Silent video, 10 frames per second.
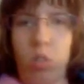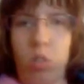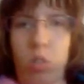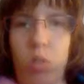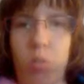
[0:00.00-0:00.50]

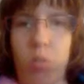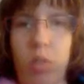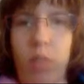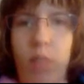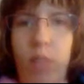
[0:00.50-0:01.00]
this room.
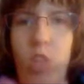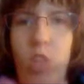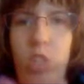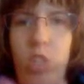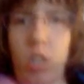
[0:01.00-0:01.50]
Like
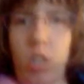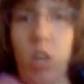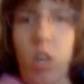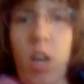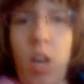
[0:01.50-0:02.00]
freezing.
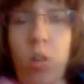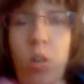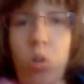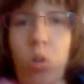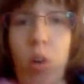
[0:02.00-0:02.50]

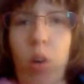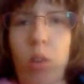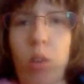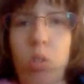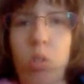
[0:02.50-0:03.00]
This whole
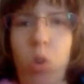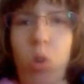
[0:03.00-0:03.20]
house is